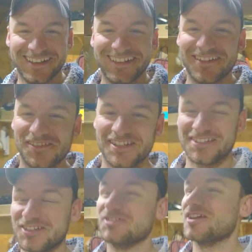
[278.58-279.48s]
If you
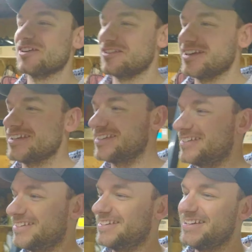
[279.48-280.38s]
didn't know that already.
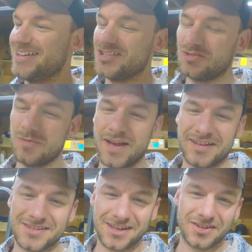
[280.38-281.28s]
So we're
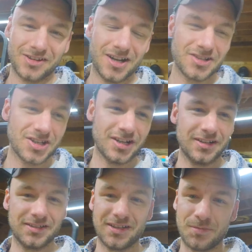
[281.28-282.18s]
back inside of the garage
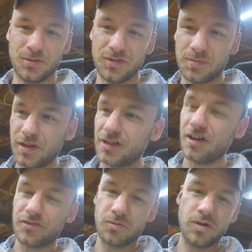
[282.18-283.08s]
here. I pulled the plug
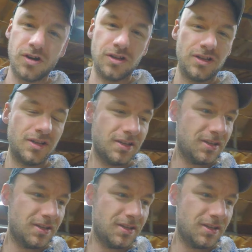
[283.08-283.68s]
off the wall.